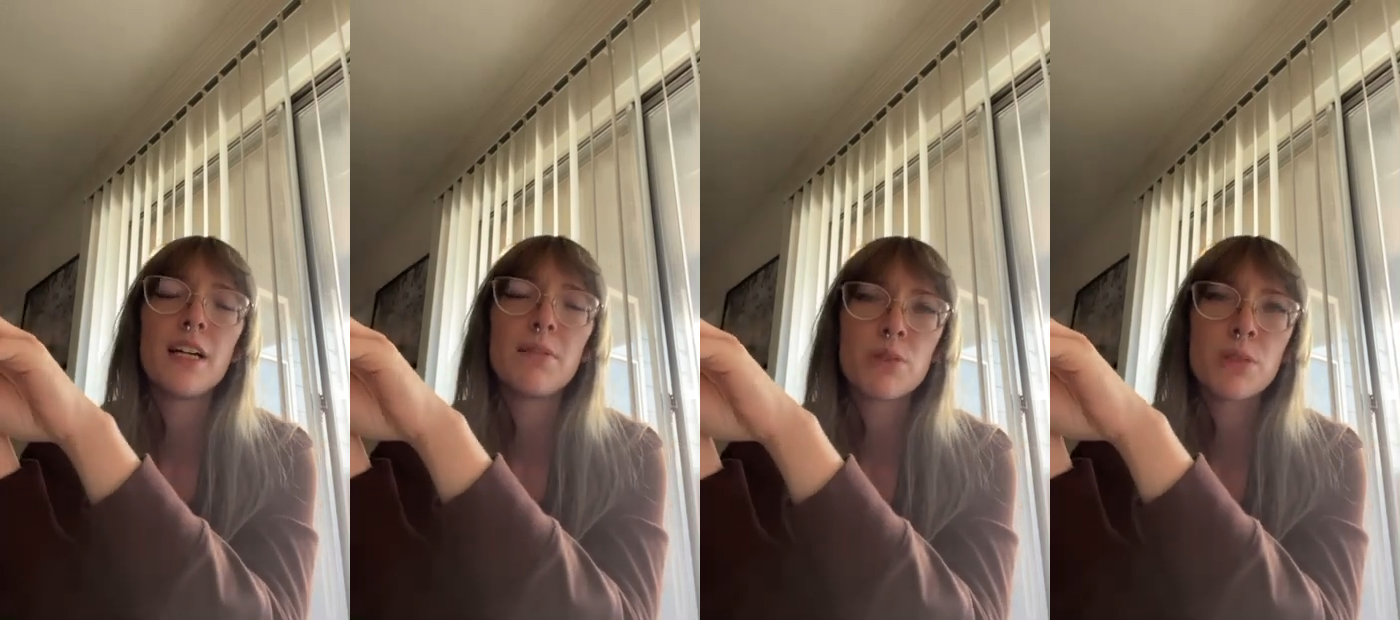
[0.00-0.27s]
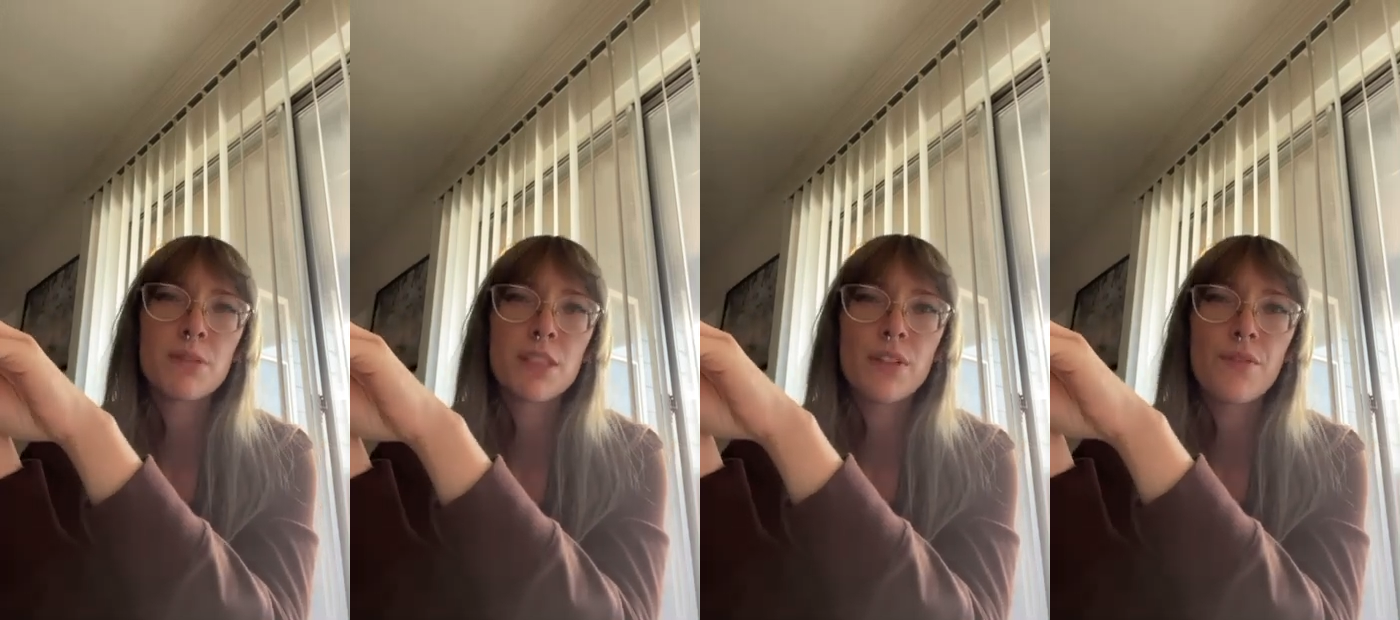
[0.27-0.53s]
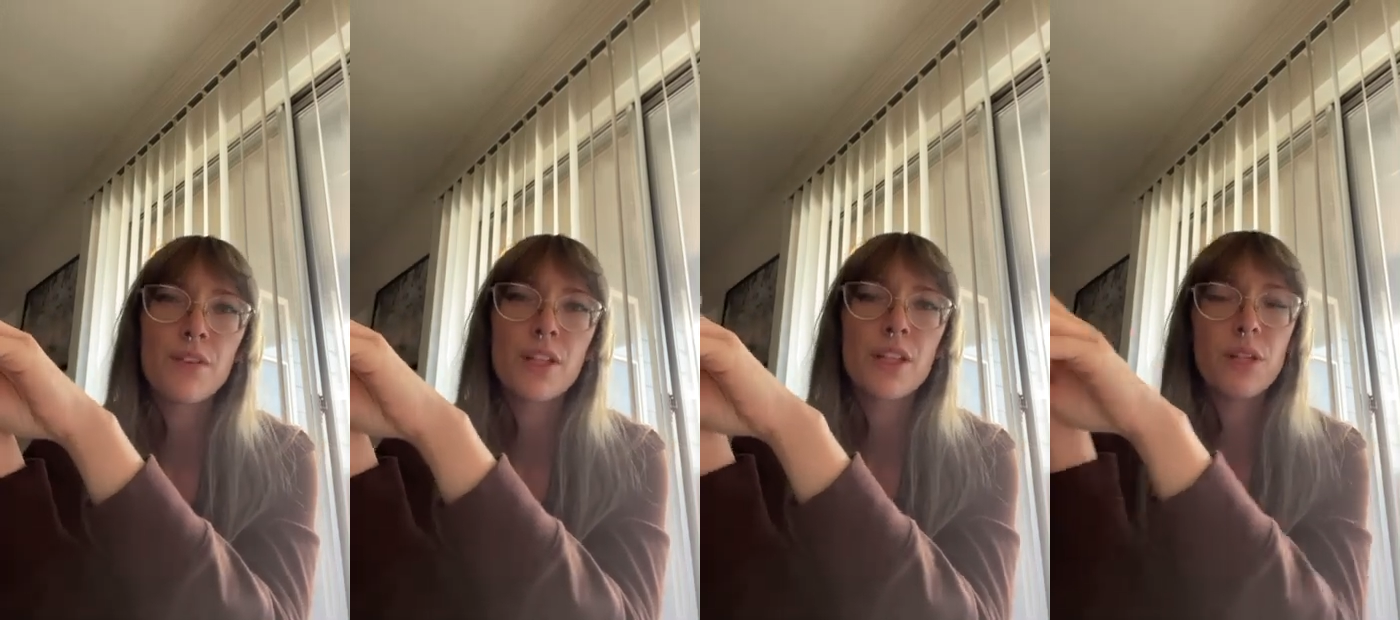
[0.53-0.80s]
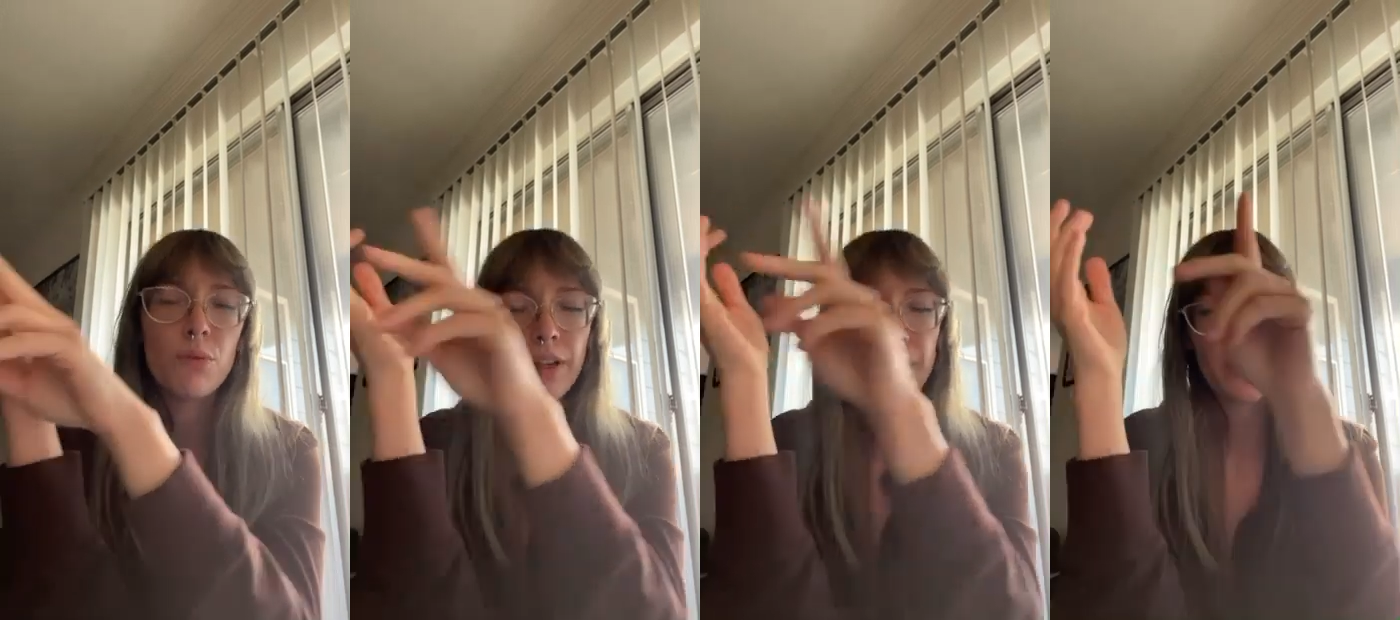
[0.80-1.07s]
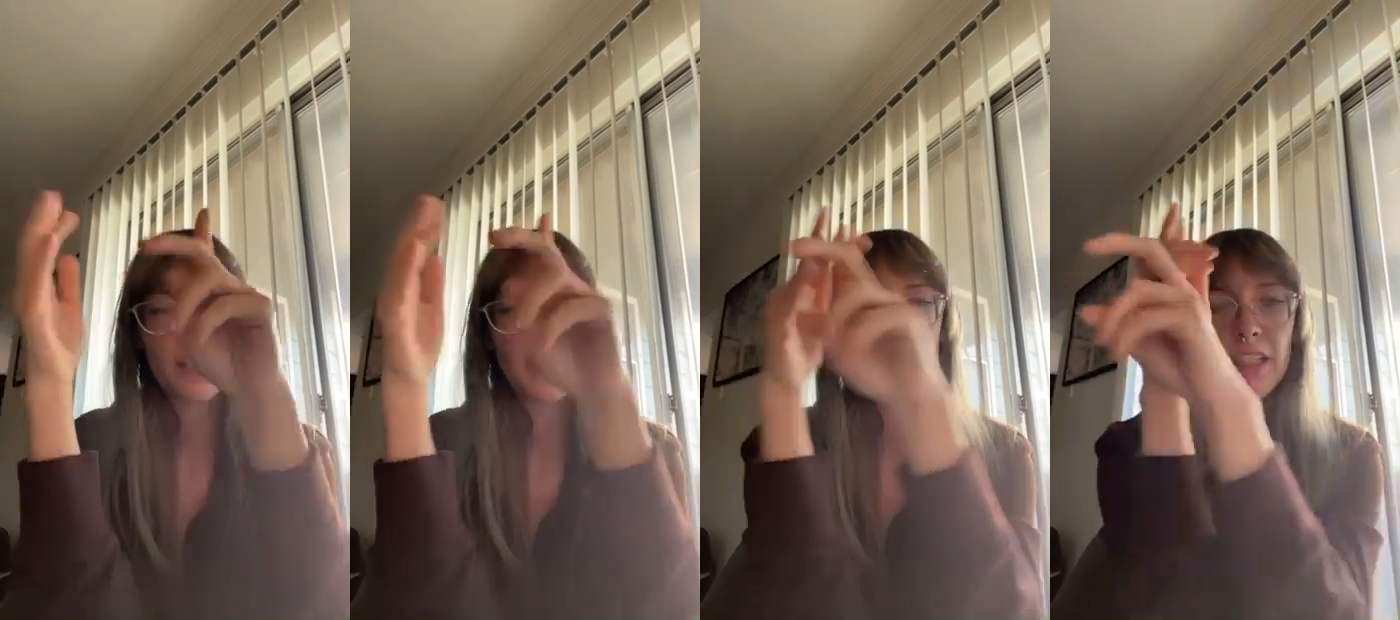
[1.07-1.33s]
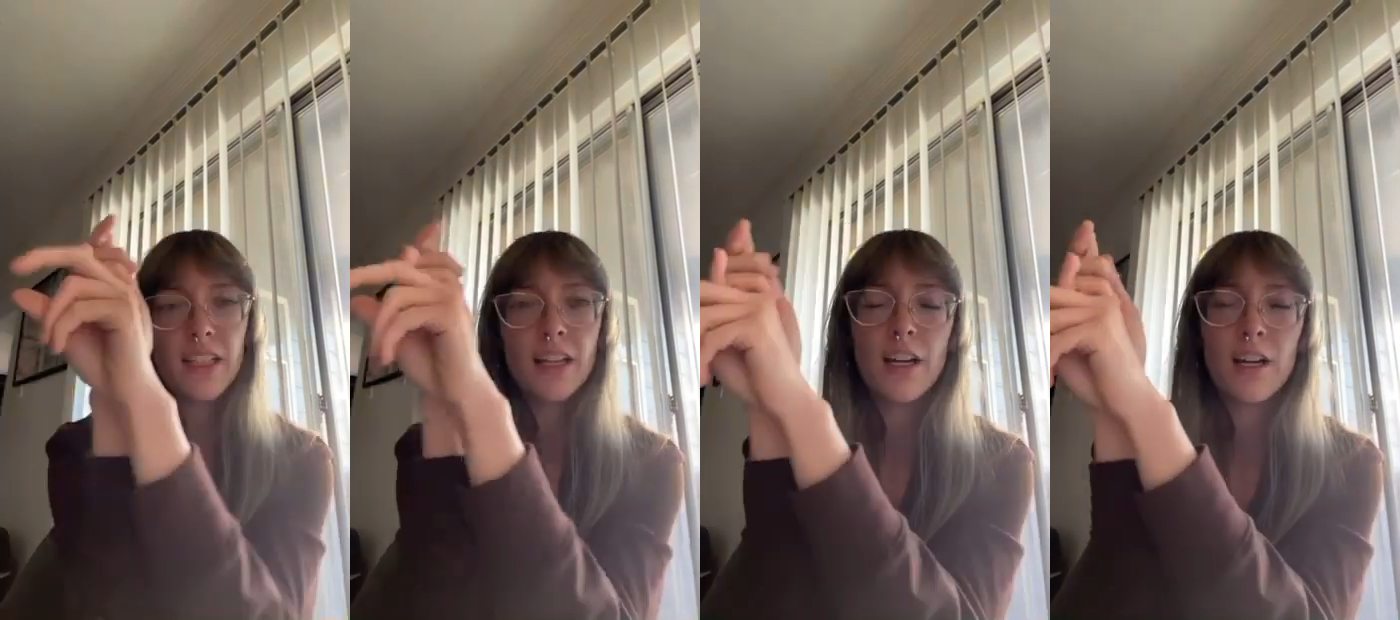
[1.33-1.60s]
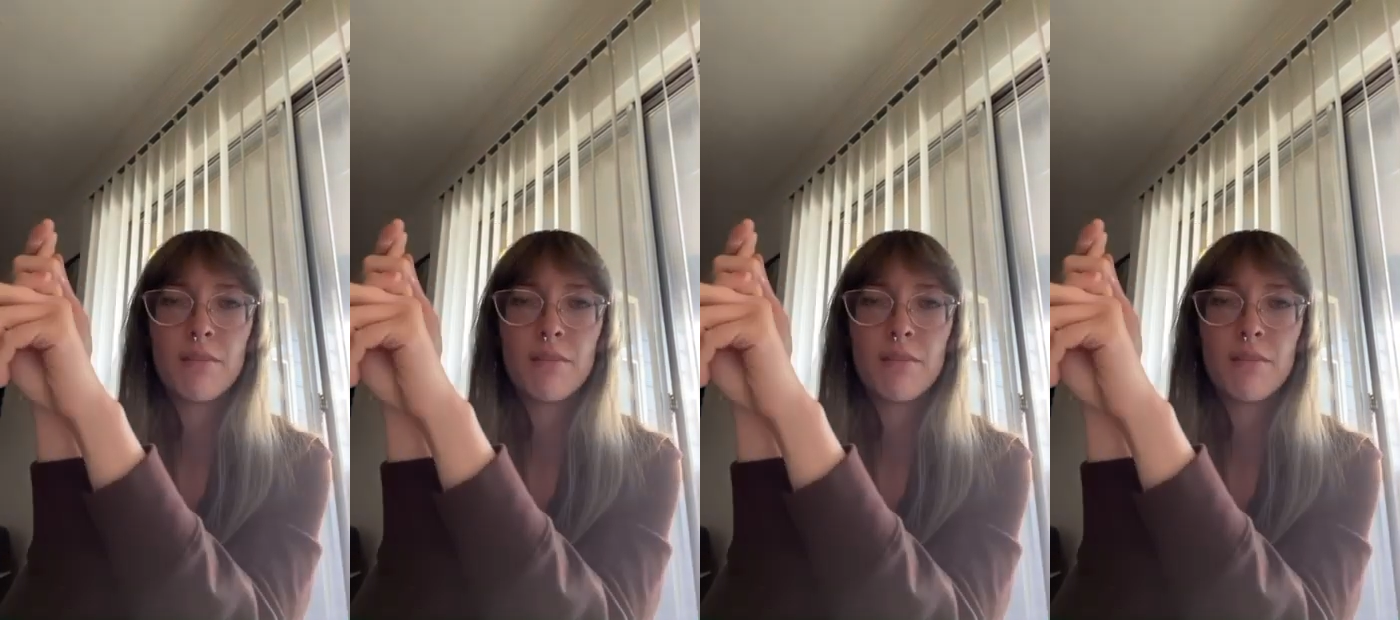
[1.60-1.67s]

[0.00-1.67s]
specifically with the